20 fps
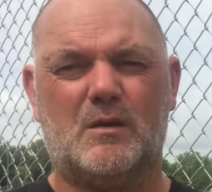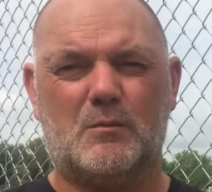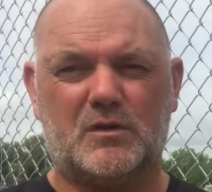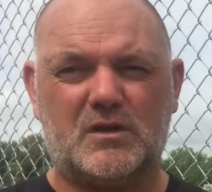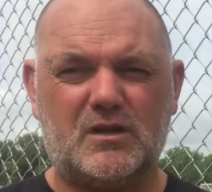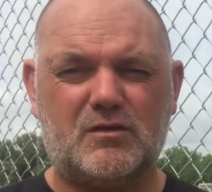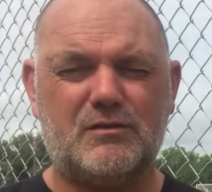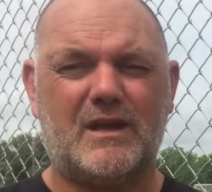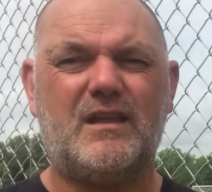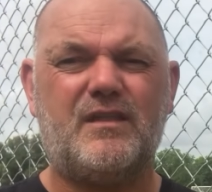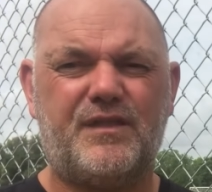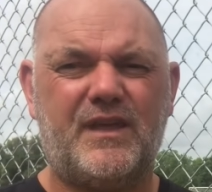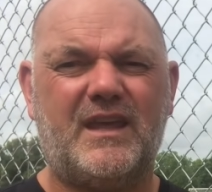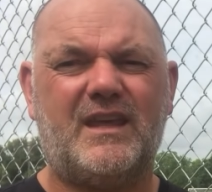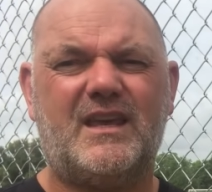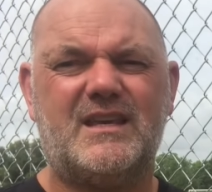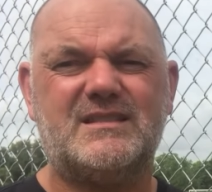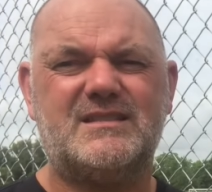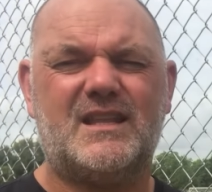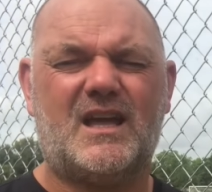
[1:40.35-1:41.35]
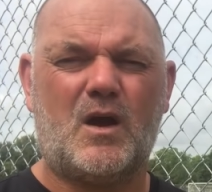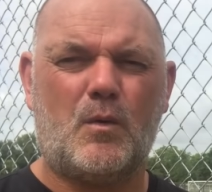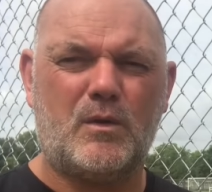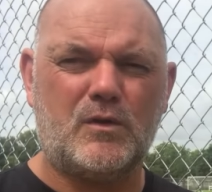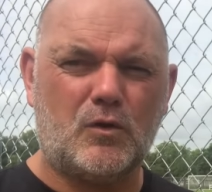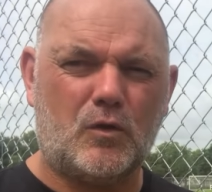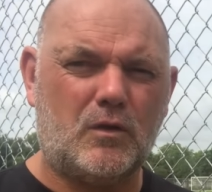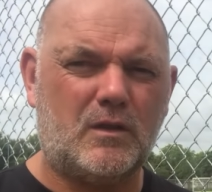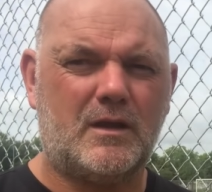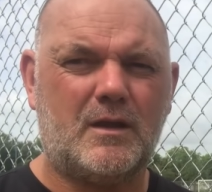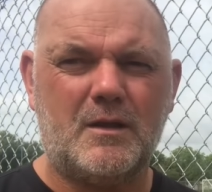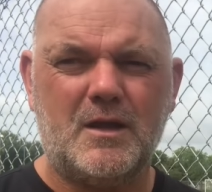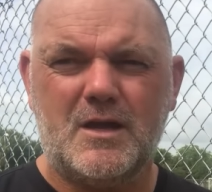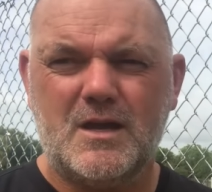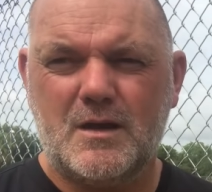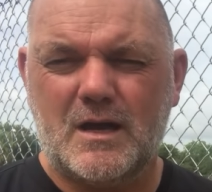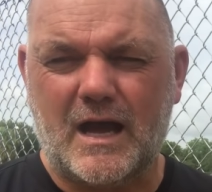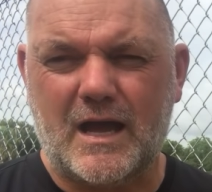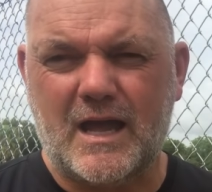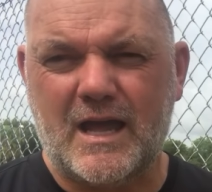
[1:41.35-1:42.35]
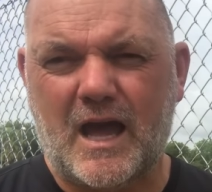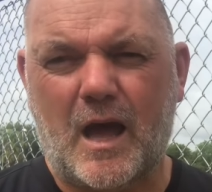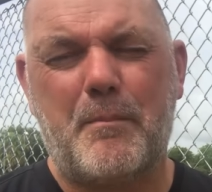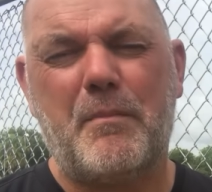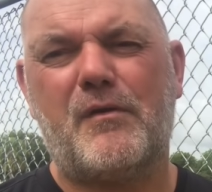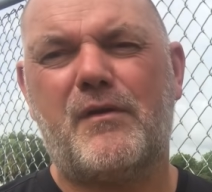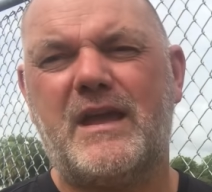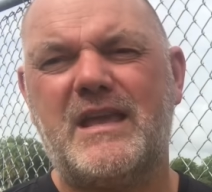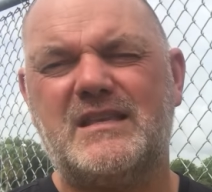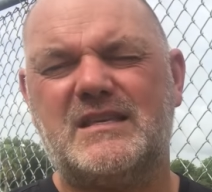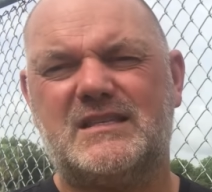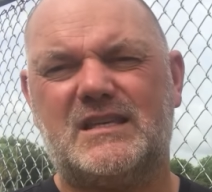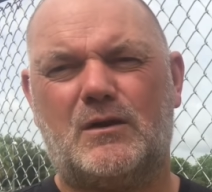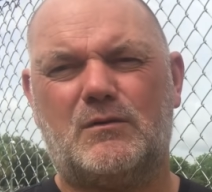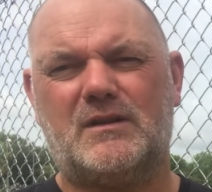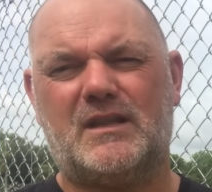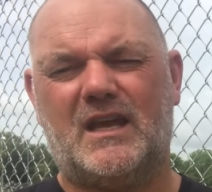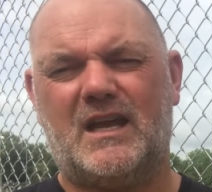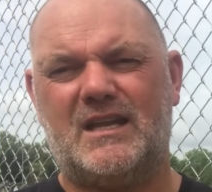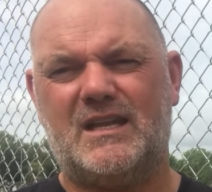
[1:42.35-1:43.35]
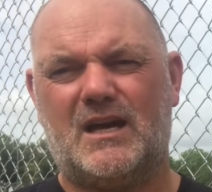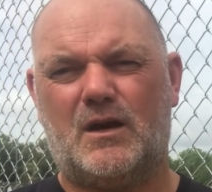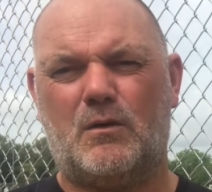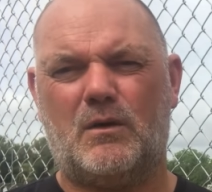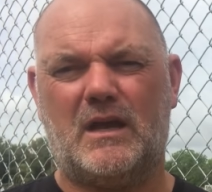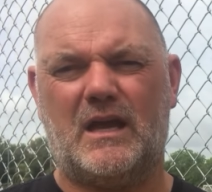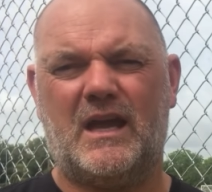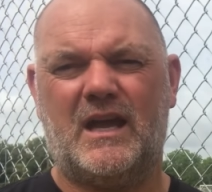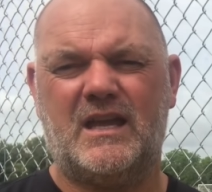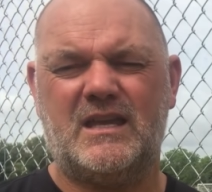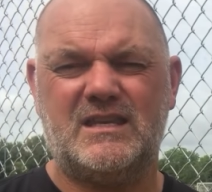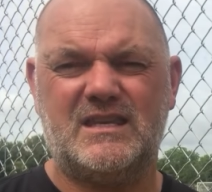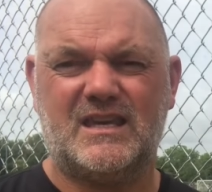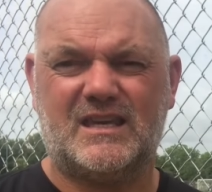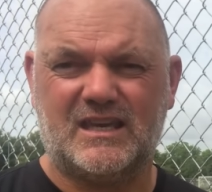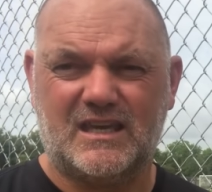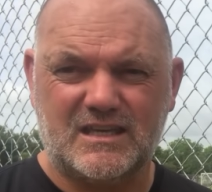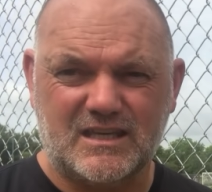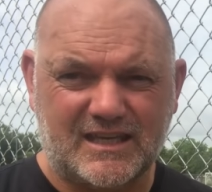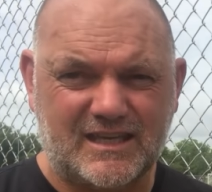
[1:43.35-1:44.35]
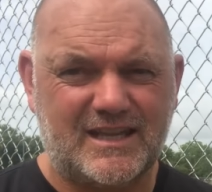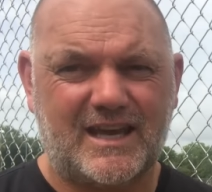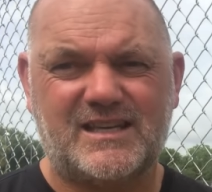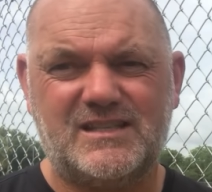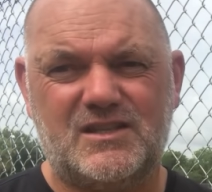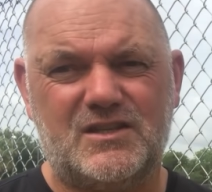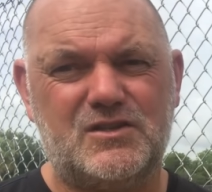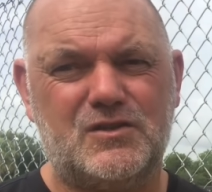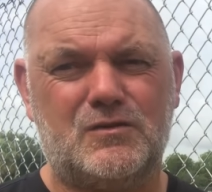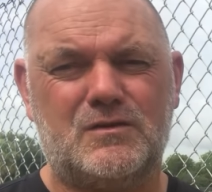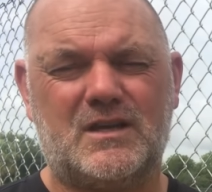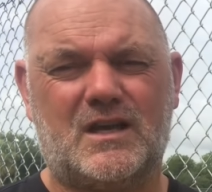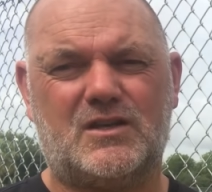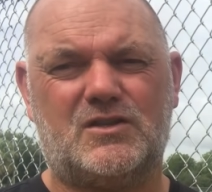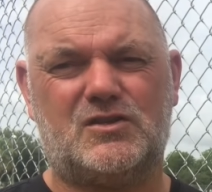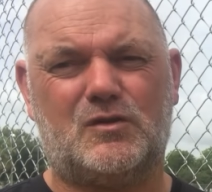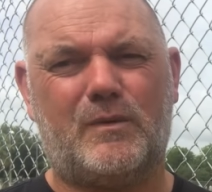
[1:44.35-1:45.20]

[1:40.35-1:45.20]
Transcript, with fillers: But the great thing is, now with all the apparatus out there now, you can actually do that.